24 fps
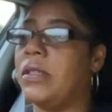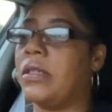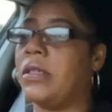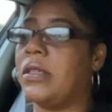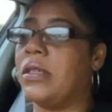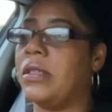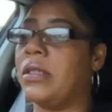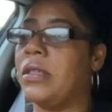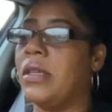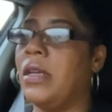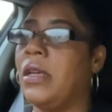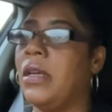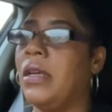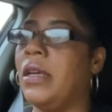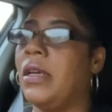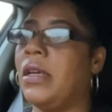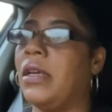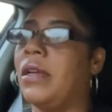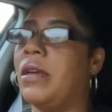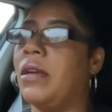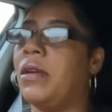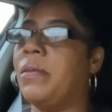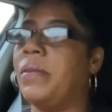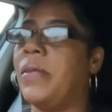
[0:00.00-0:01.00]
because
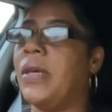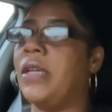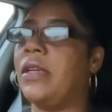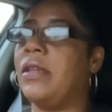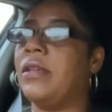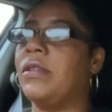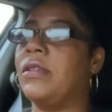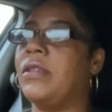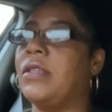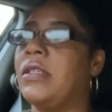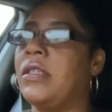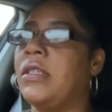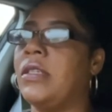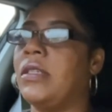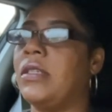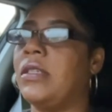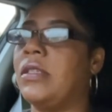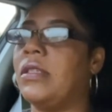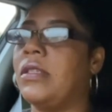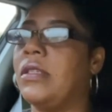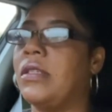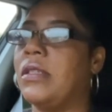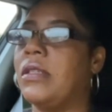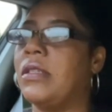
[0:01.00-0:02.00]
it don't make no
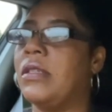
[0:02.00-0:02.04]
sense.